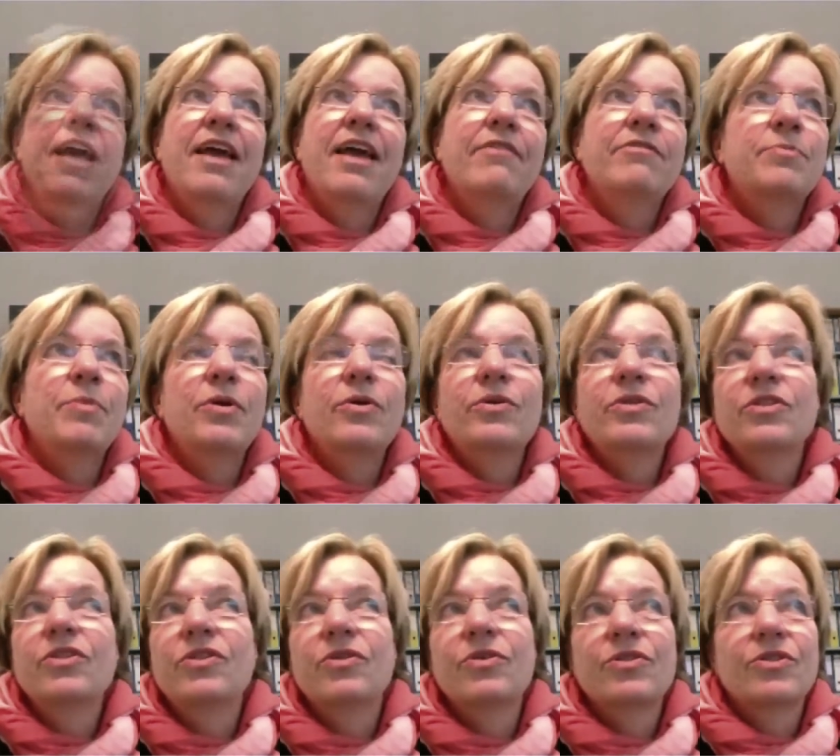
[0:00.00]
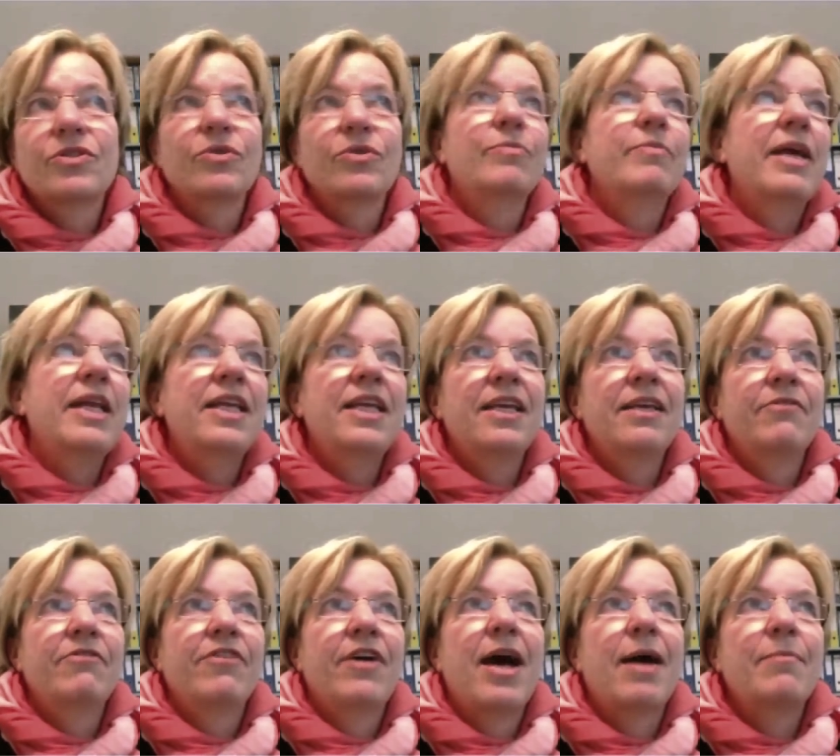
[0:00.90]
I have spoken to so
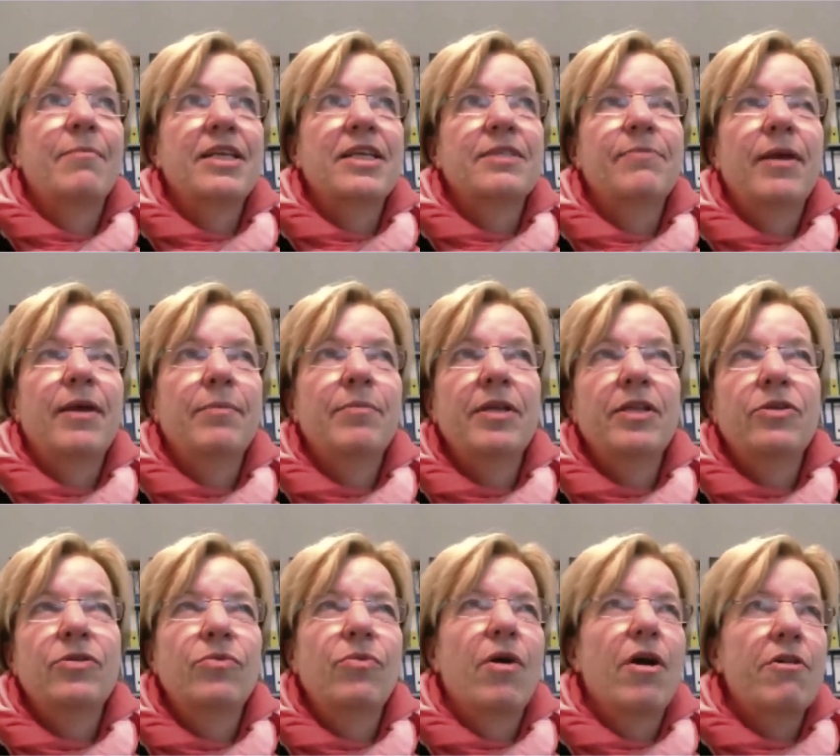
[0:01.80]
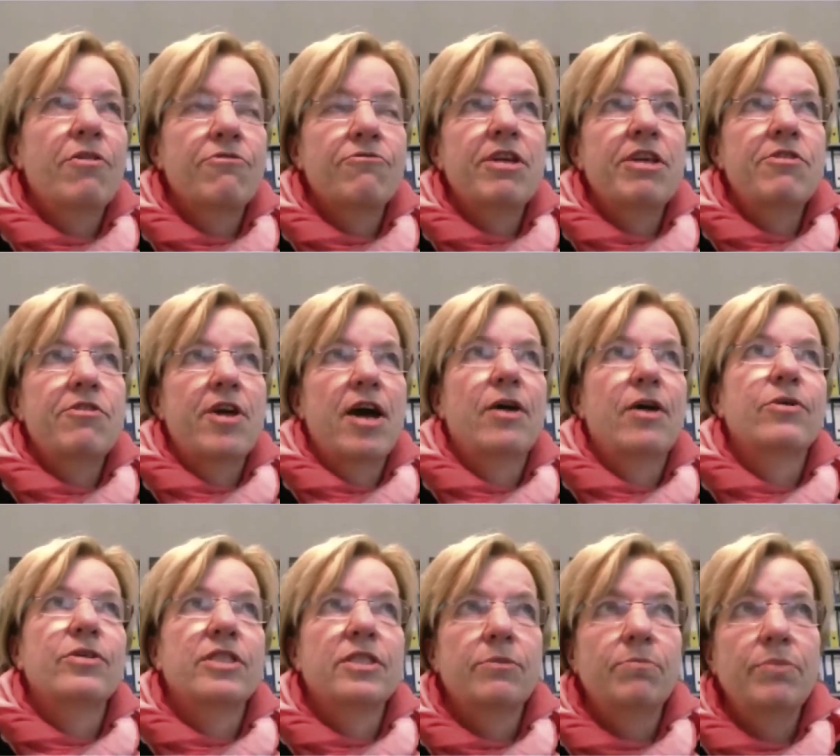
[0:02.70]
many farmers, maybe 2,000 or
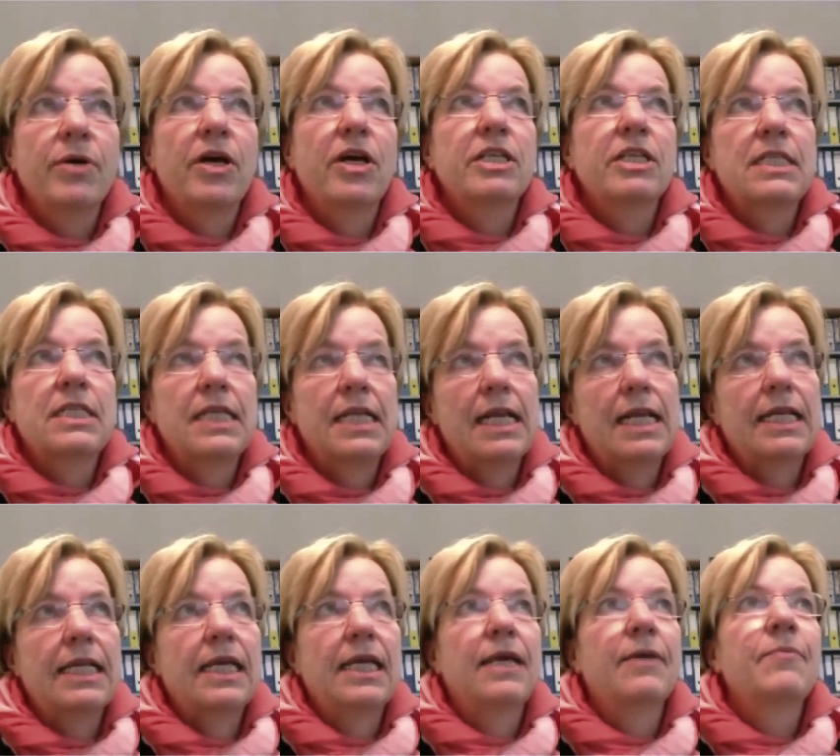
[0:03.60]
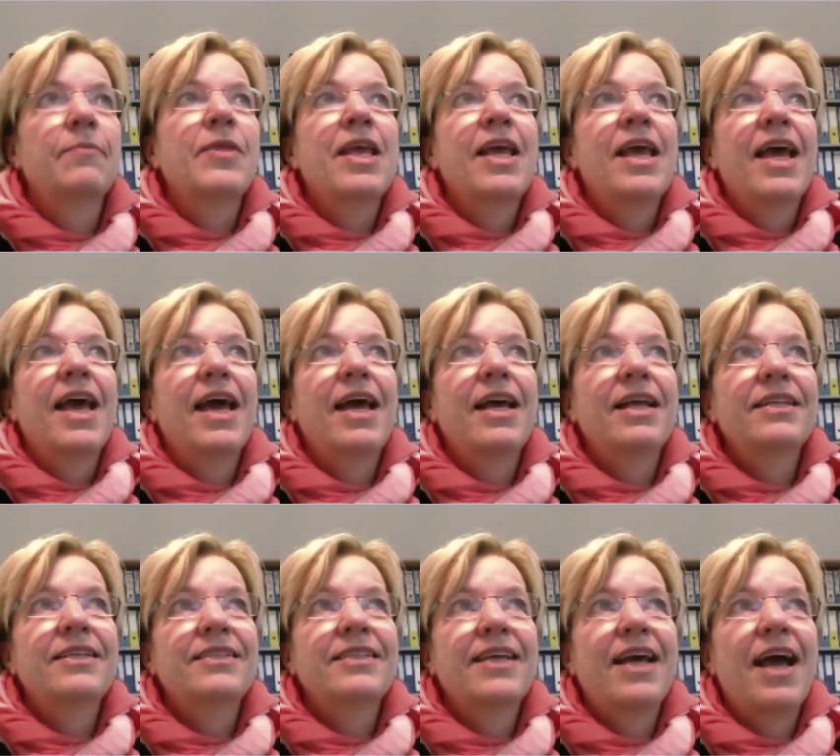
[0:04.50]
3,000 personally,
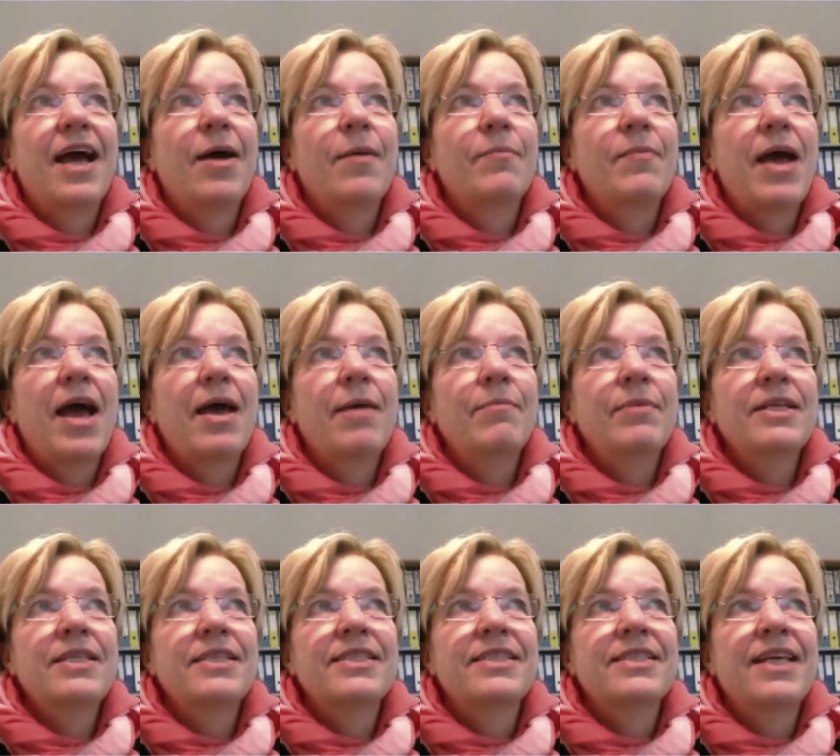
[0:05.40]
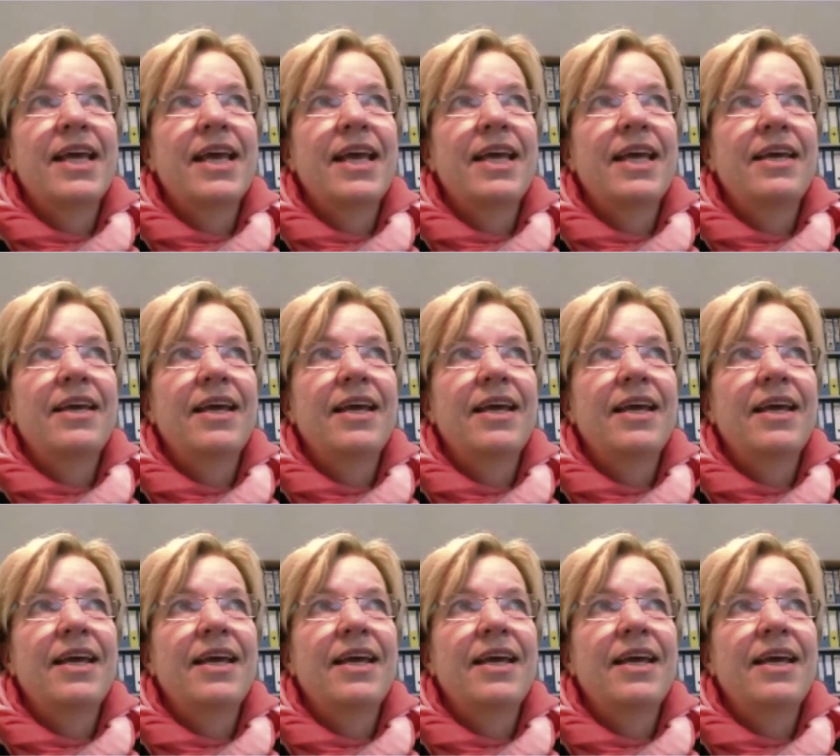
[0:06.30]
and I must say